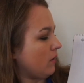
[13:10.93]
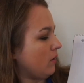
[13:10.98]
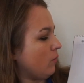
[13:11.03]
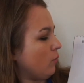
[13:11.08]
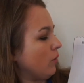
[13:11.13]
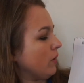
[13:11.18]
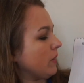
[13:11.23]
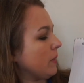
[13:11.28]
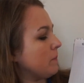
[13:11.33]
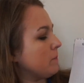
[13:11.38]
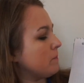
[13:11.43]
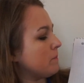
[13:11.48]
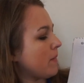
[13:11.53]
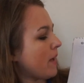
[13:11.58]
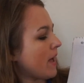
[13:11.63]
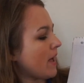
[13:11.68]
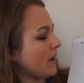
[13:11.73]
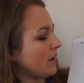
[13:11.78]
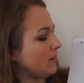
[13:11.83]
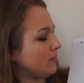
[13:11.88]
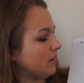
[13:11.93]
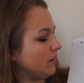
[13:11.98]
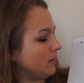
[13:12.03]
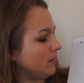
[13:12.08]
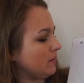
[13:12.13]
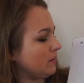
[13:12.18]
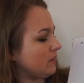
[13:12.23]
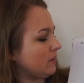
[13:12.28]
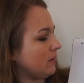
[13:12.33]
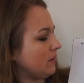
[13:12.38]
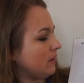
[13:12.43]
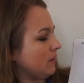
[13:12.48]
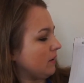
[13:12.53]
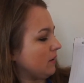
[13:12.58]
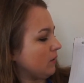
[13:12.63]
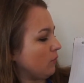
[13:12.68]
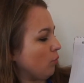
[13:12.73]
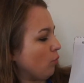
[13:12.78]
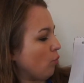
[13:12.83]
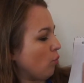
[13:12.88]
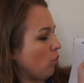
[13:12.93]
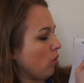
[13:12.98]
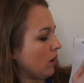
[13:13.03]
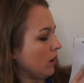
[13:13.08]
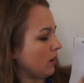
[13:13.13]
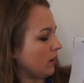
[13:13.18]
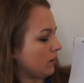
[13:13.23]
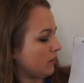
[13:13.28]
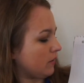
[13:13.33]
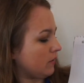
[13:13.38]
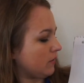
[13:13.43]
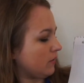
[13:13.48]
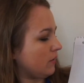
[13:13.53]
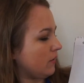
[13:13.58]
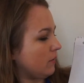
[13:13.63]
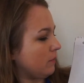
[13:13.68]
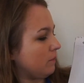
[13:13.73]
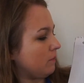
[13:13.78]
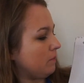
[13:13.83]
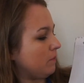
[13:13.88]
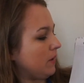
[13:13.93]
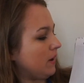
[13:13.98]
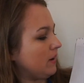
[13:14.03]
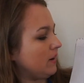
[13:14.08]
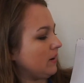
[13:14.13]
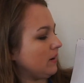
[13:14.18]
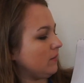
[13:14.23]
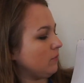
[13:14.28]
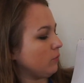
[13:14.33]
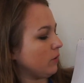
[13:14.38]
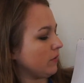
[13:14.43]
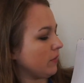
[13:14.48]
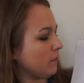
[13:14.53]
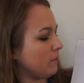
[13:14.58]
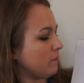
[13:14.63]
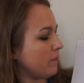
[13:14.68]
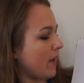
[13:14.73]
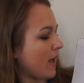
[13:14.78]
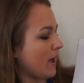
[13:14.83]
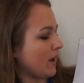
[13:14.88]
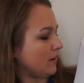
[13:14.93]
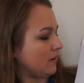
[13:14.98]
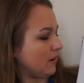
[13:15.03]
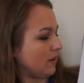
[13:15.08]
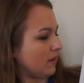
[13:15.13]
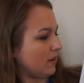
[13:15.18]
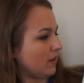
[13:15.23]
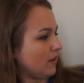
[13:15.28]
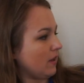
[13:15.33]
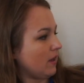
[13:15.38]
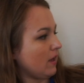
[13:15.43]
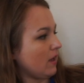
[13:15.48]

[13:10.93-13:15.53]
where the magnet works, meaning where the magnet